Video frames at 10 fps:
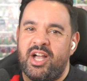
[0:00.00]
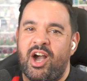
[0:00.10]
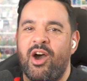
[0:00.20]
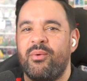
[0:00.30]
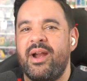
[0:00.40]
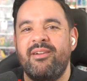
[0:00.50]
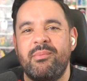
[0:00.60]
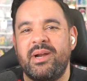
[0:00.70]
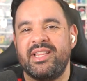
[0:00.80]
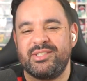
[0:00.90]
All right,
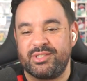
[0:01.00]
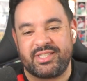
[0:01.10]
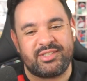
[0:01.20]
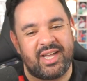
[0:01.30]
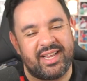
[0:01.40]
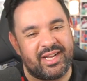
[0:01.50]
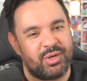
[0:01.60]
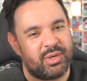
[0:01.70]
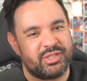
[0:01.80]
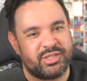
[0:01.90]
everybody, this is exciting.
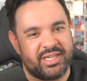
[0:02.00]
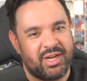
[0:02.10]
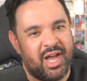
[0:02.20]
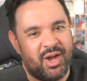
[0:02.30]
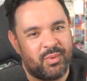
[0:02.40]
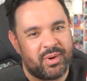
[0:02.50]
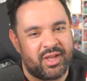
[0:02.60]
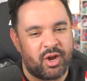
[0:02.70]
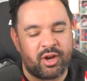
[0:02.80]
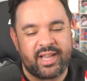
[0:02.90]
Christian, uh, we,
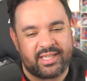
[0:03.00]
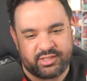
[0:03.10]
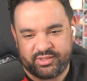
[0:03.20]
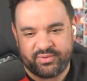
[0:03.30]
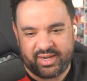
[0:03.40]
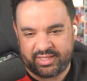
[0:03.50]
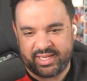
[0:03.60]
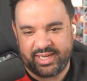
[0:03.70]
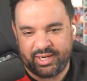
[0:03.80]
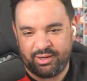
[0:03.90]
our guest is finally
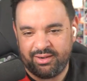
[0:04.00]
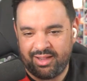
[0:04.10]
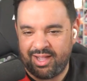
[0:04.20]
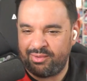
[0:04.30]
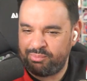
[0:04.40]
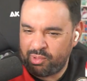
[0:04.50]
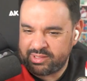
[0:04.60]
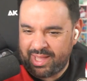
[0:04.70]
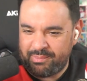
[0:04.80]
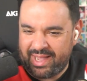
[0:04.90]
here. Uh, brought
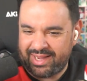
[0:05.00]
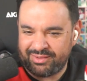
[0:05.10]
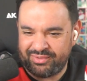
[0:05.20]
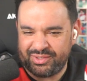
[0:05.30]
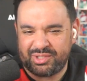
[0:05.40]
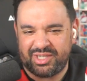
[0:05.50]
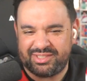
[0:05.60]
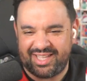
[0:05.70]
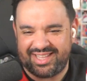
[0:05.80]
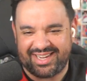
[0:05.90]
that back. Yes, Feels I, good to
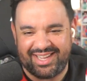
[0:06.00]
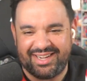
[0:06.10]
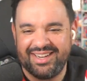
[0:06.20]
say that again.